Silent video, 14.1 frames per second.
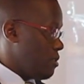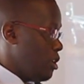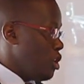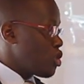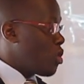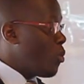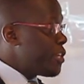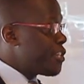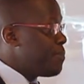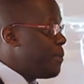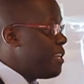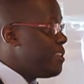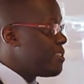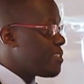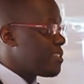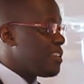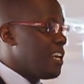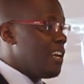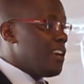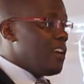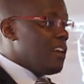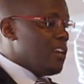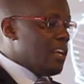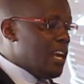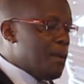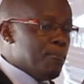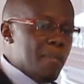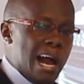So which means a
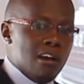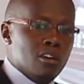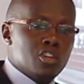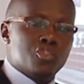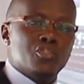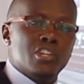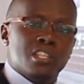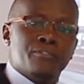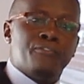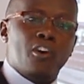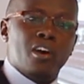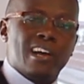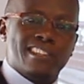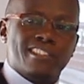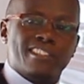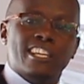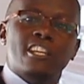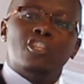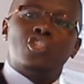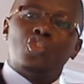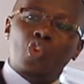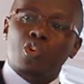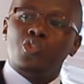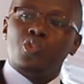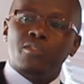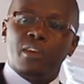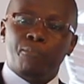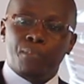mango tree's focus is not on
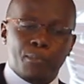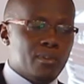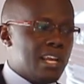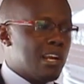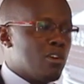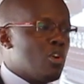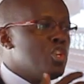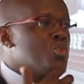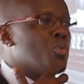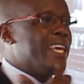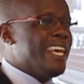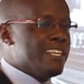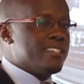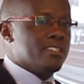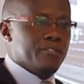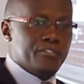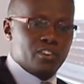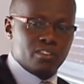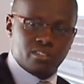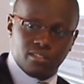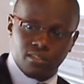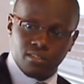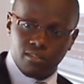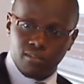the people that are going to eat the fruits.